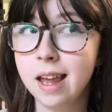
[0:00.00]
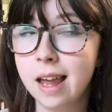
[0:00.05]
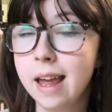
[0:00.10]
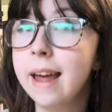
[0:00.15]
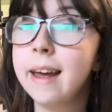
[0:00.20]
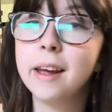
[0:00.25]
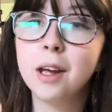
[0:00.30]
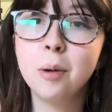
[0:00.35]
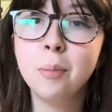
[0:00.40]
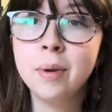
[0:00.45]

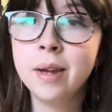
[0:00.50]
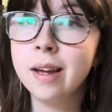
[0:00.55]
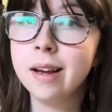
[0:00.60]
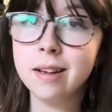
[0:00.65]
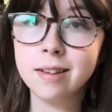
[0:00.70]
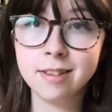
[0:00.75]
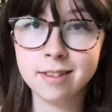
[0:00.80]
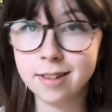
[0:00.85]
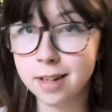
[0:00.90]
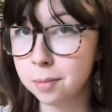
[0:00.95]
It can be
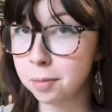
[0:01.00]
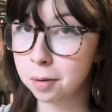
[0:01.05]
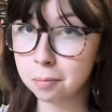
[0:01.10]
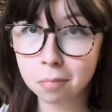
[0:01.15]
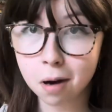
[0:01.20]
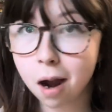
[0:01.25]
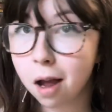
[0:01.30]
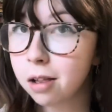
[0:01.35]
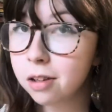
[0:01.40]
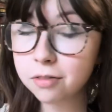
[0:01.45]
a steaming
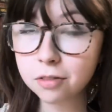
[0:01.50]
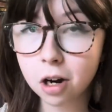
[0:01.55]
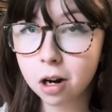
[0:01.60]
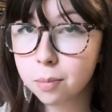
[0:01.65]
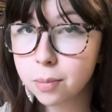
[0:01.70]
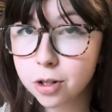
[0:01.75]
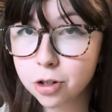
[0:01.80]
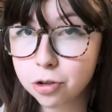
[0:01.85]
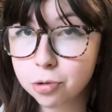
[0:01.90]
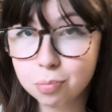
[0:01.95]
pile of
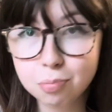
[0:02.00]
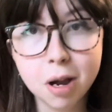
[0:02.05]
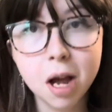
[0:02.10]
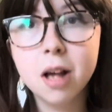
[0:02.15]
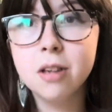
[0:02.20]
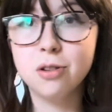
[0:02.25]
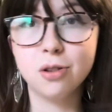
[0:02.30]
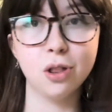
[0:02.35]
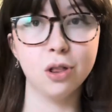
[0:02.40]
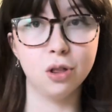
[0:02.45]
garbage
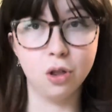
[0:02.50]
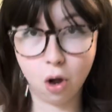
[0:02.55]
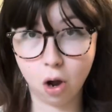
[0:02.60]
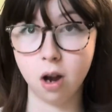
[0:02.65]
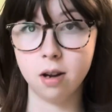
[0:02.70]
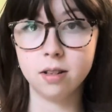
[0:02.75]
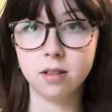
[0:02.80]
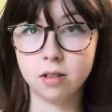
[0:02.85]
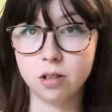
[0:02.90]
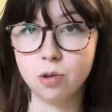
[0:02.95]
as
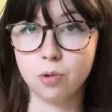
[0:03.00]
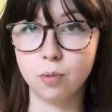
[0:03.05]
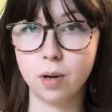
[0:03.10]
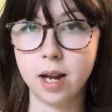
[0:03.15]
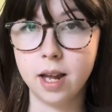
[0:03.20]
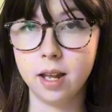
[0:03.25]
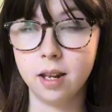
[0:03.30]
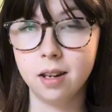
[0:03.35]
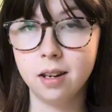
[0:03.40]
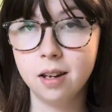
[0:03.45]
long as it's
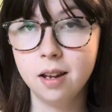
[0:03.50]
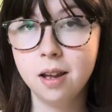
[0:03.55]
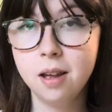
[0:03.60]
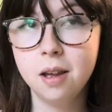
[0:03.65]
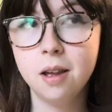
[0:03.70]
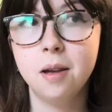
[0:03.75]
written,